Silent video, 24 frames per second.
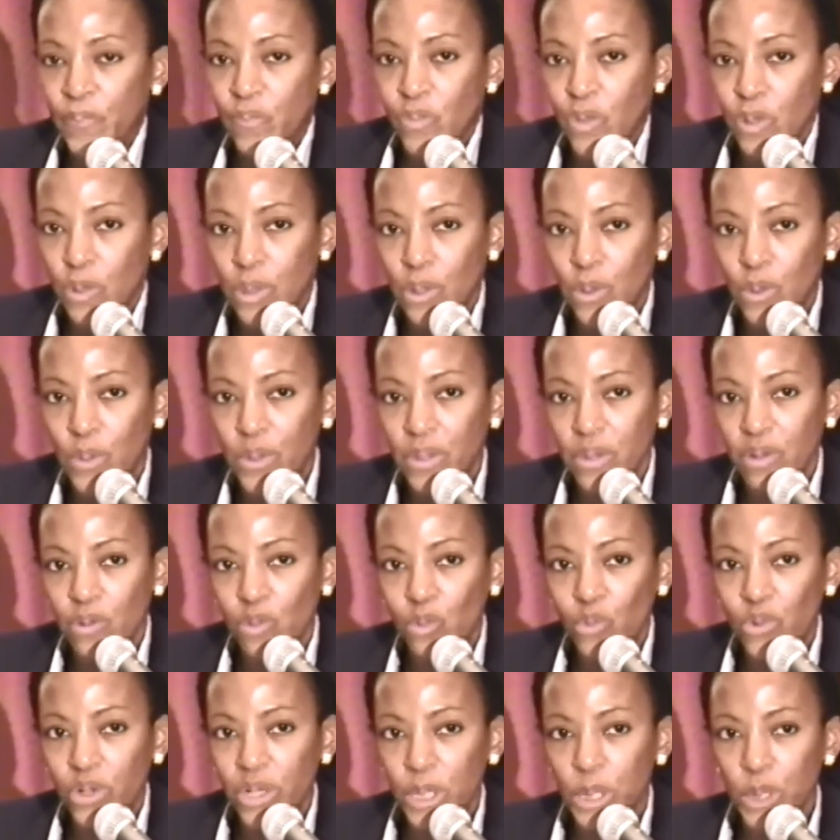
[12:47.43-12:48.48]
So that
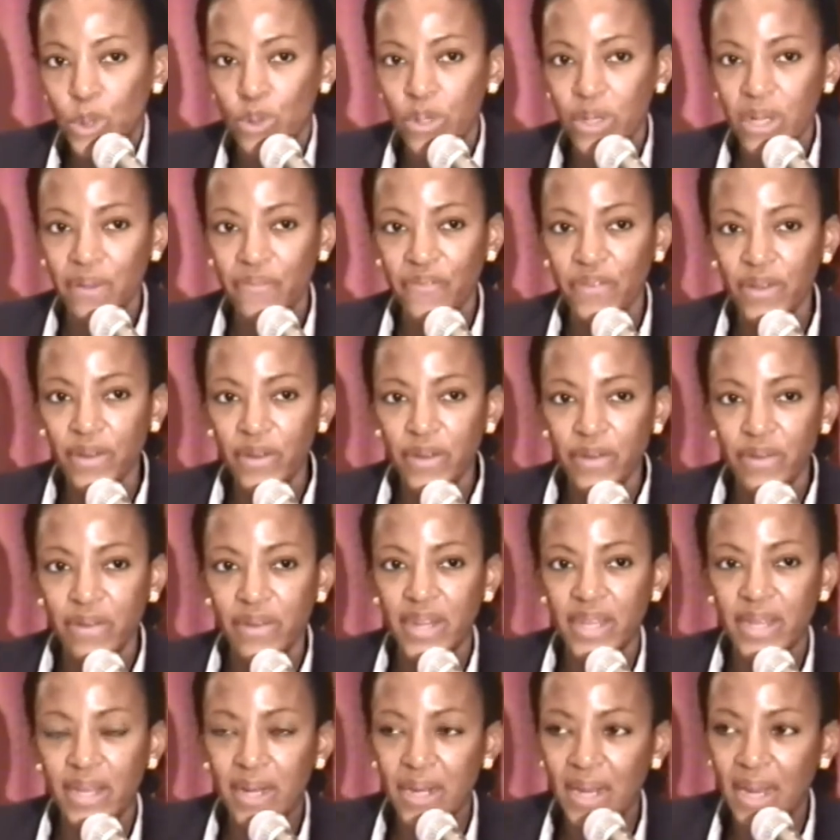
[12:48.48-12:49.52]
we should never
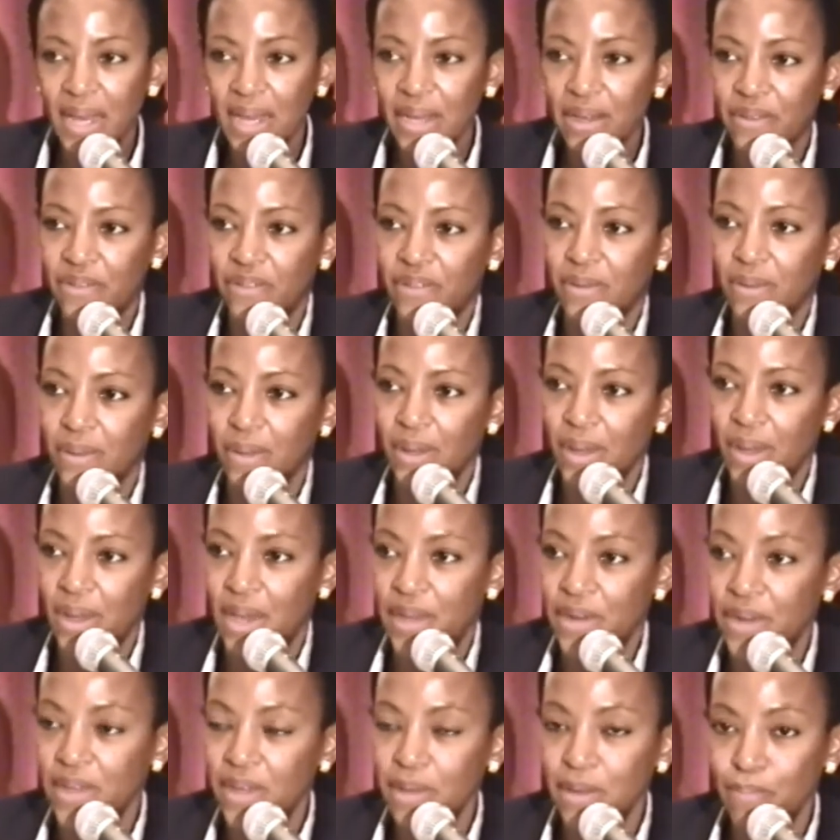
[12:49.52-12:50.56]
neglect
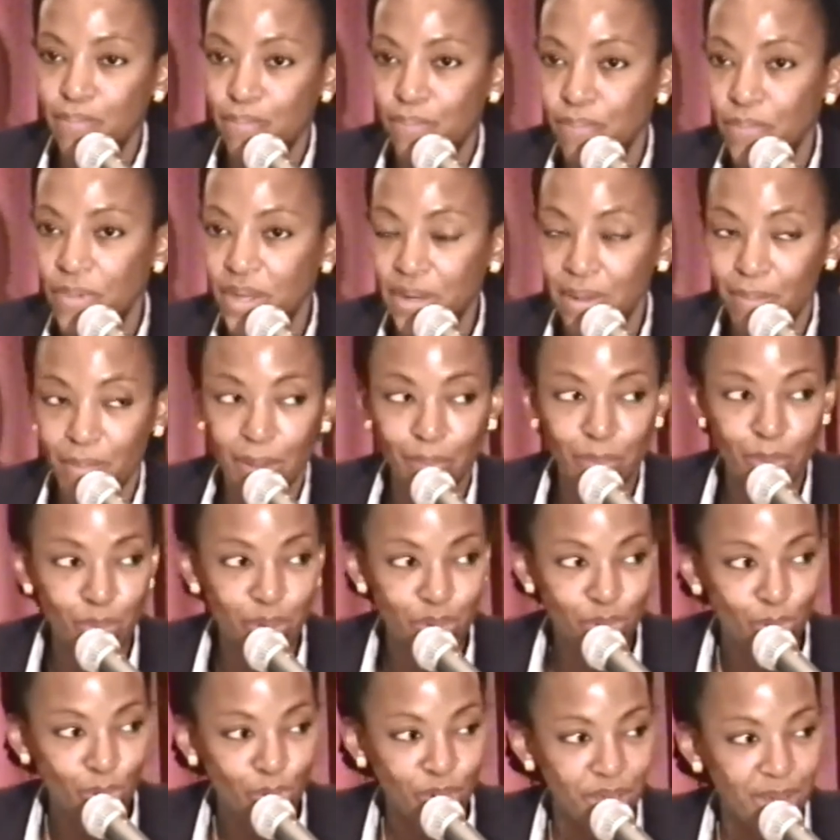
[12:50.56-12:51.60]
any medium. I mean,
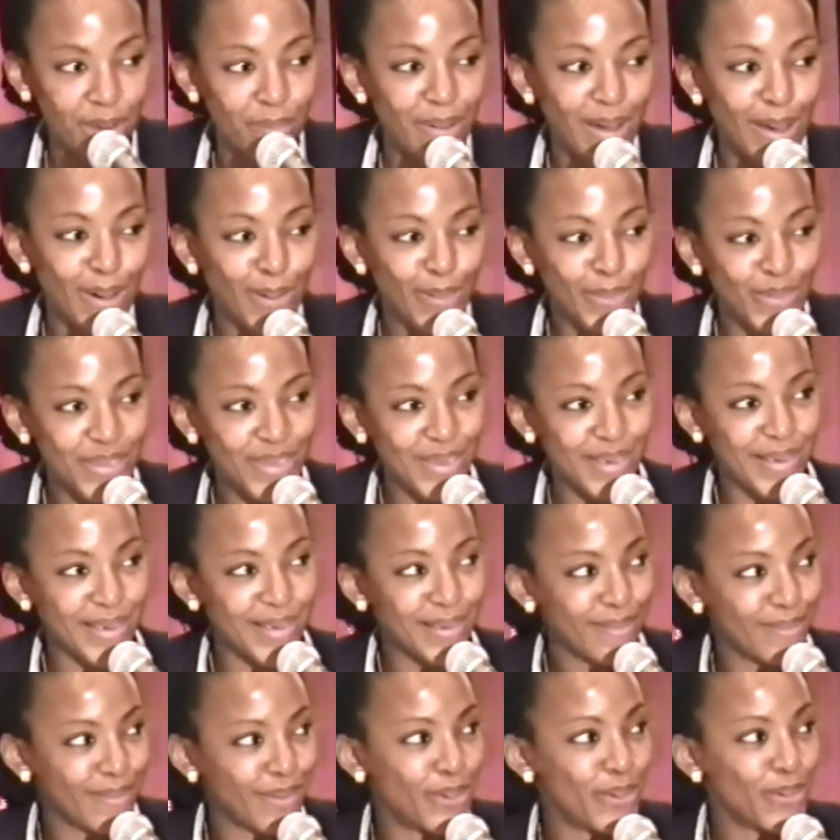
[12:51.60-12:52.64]
we're talking about
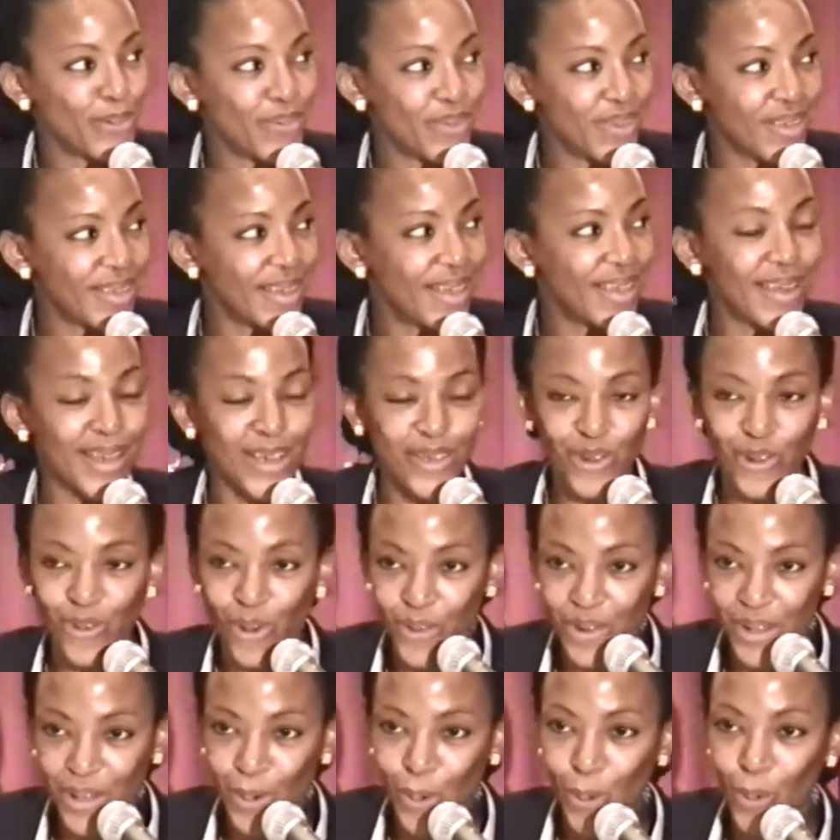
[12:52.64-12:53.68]
the
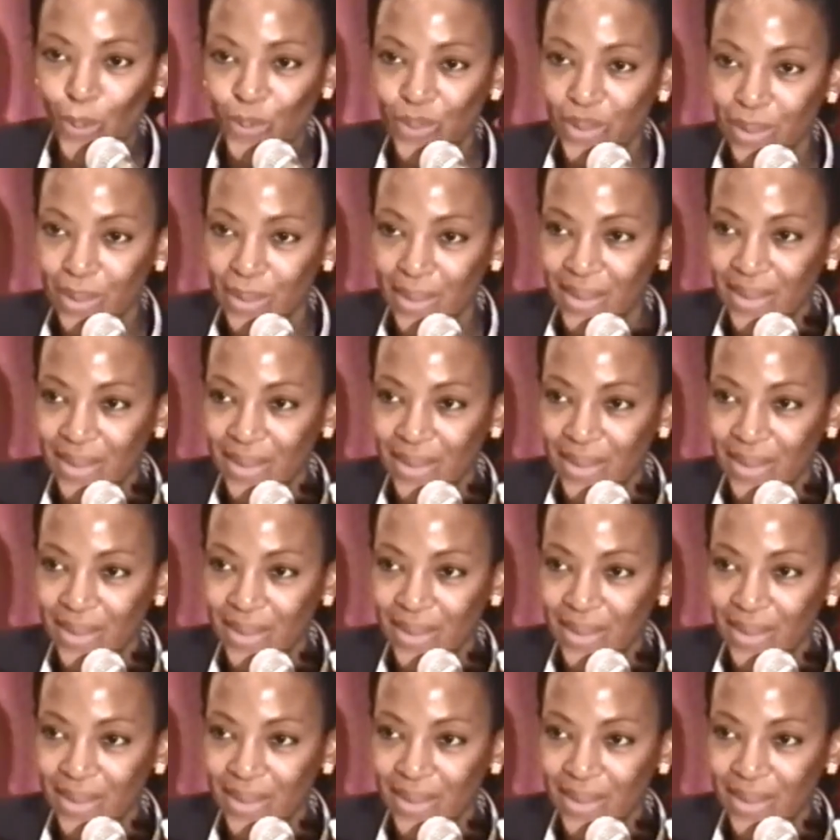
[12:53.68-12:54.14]
electronic or this